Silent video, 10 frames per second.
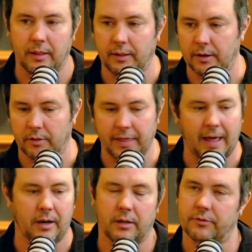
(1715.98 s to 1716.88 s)
you know
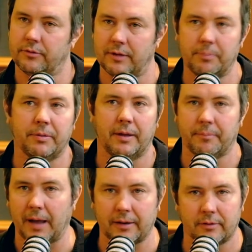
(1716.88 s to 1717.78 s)
that is deeply
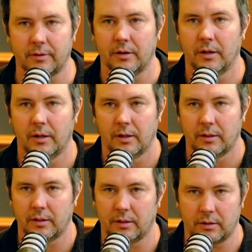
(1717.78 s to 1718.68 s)
impacted yeah.